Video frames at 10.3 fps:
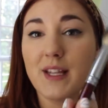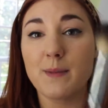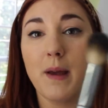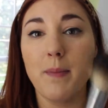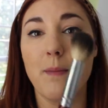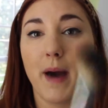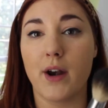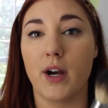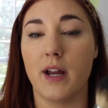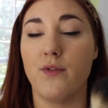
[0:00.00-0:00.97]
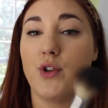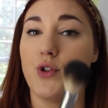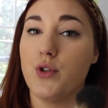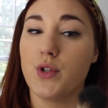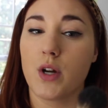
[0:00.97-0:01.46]
This might be better if you're
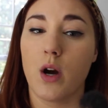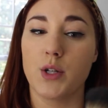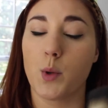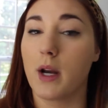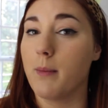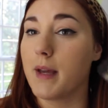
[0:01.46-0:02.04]
new to contouring,